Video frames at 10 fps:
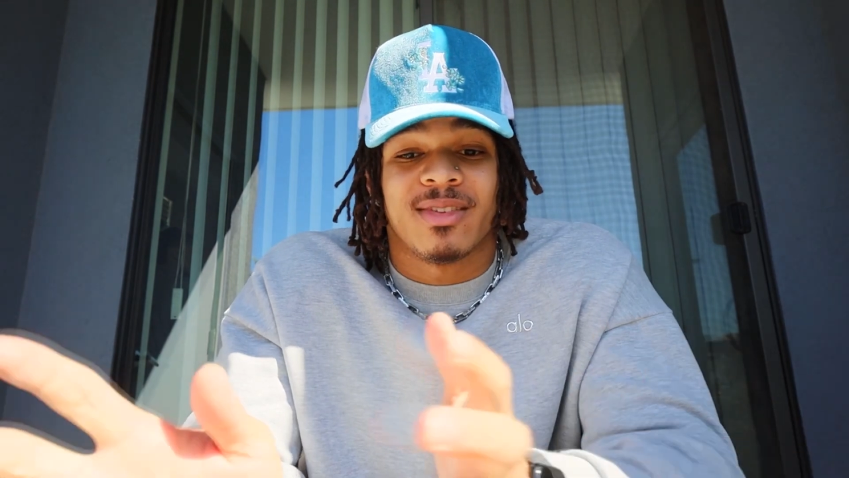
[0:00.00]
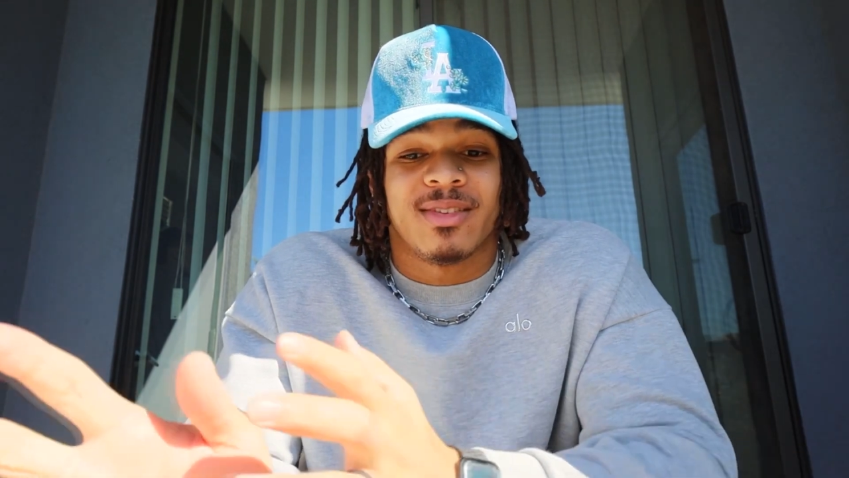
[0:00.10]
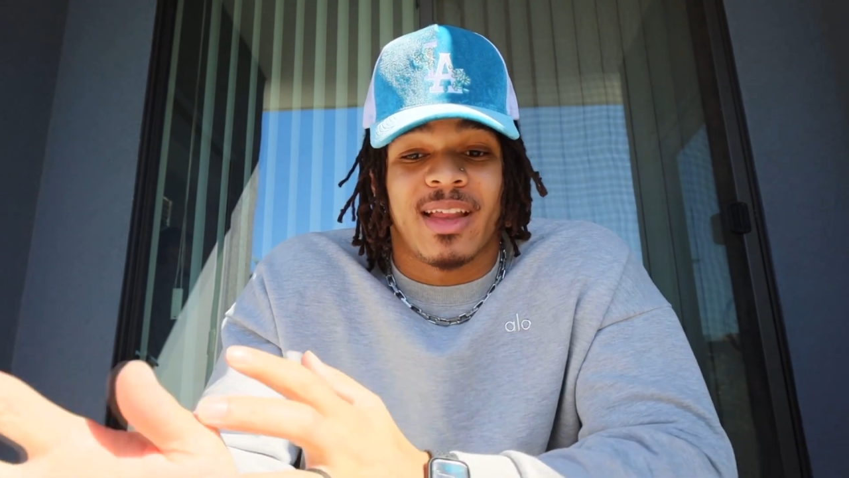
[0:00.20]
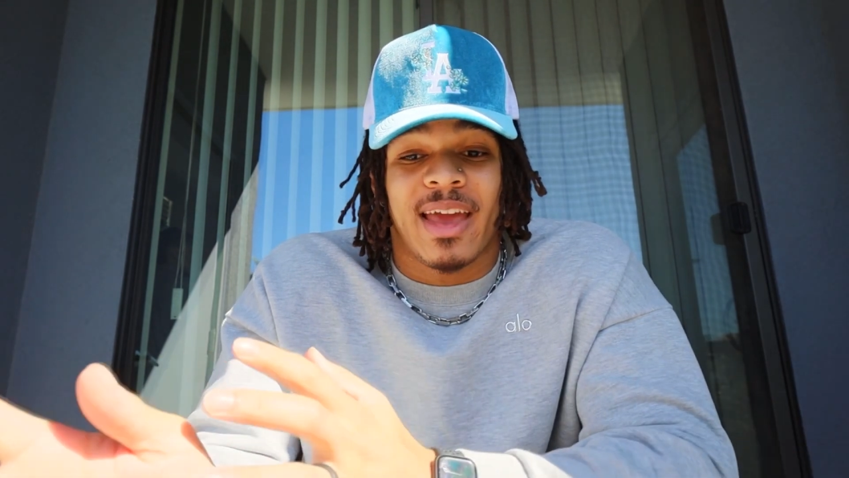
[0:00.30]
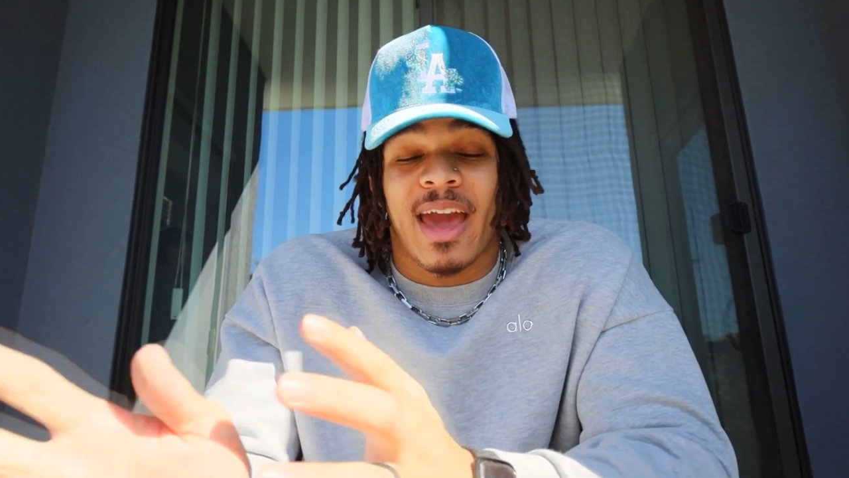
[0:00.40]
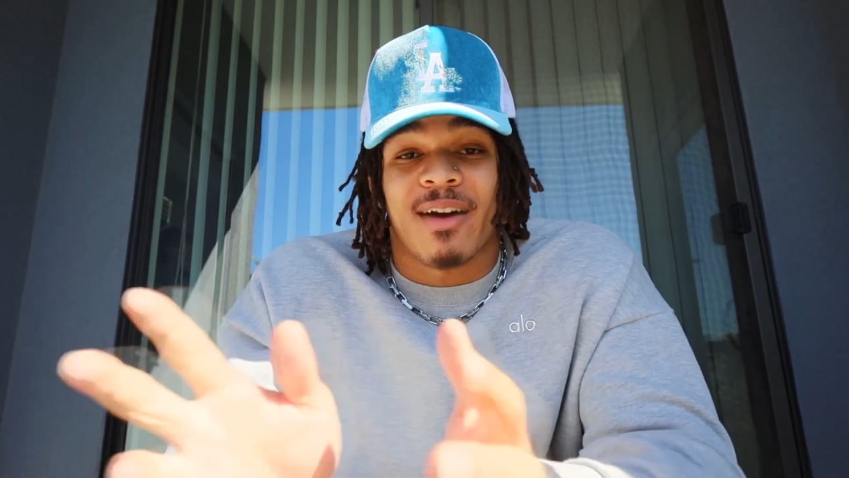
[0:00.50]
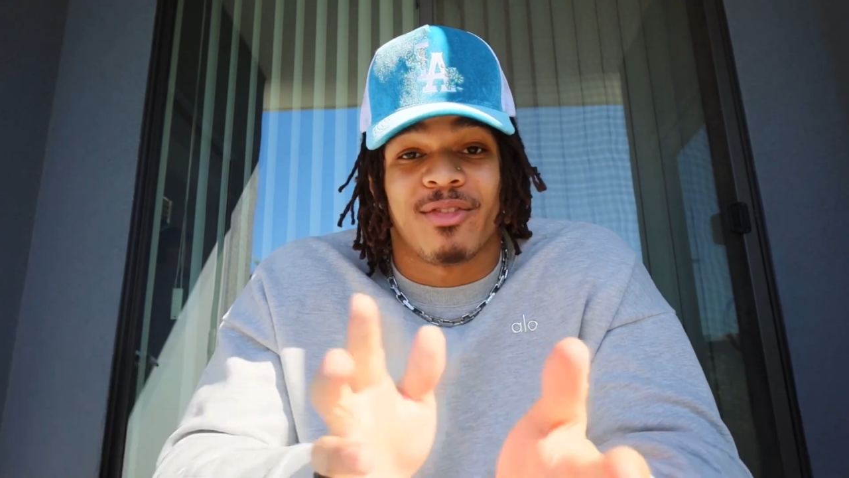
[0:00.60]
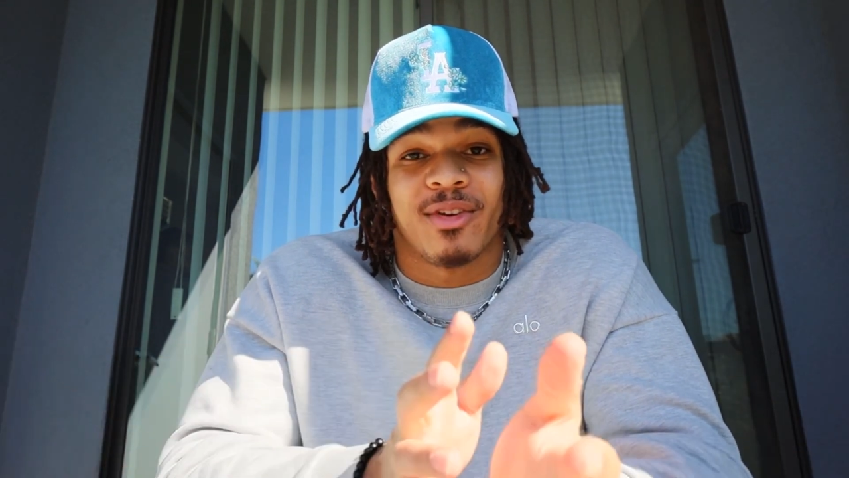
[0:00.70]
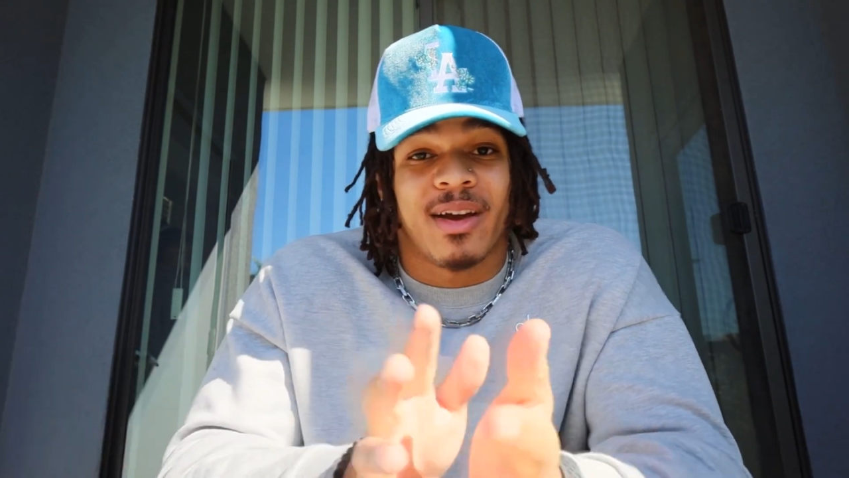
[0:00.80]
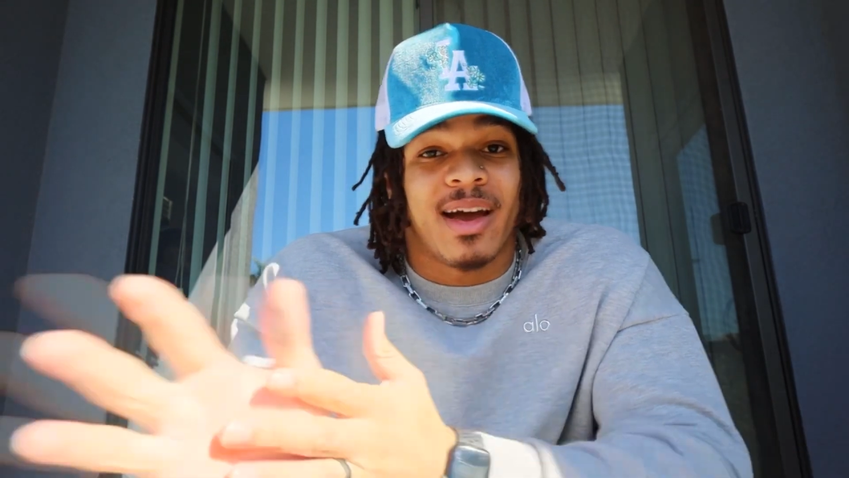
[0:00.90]
like,
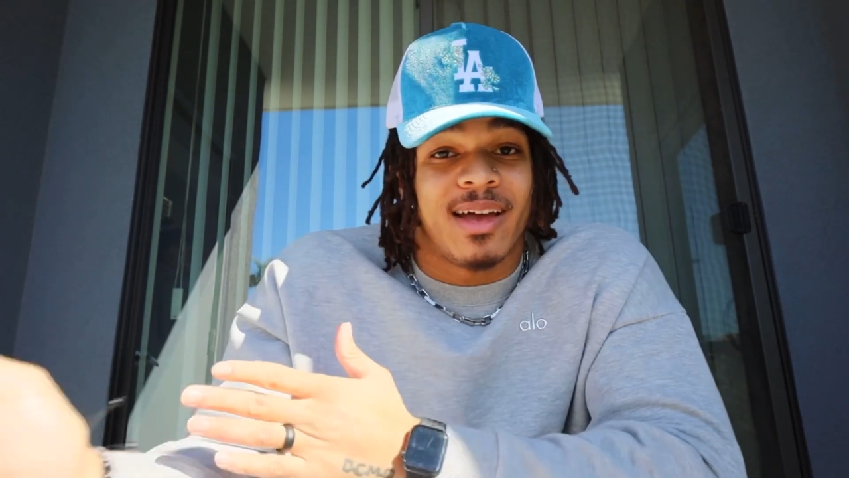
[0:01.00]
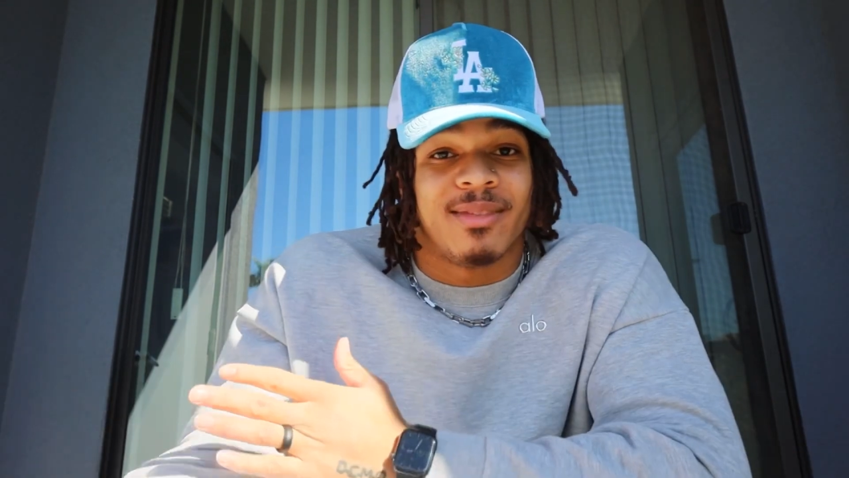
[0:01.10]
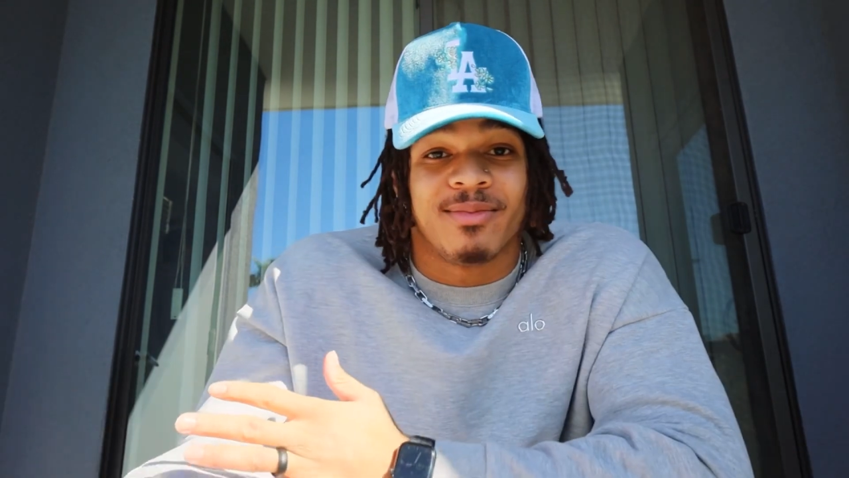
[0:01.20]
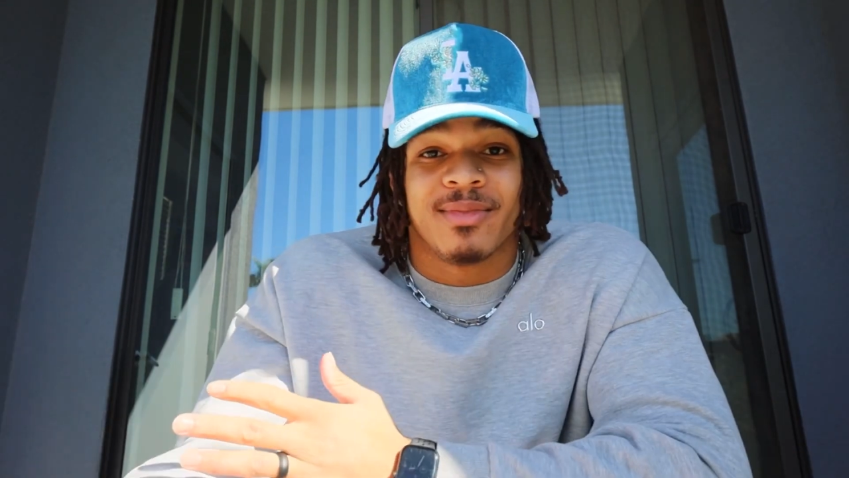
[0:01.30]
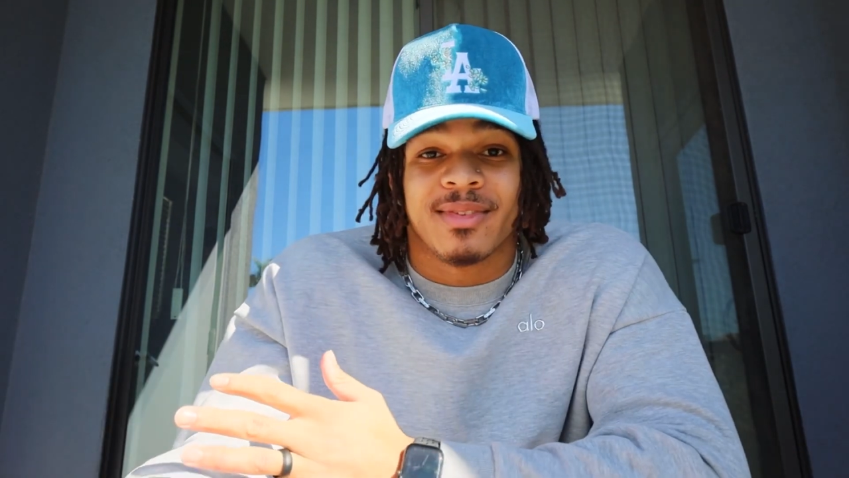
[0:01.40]
after I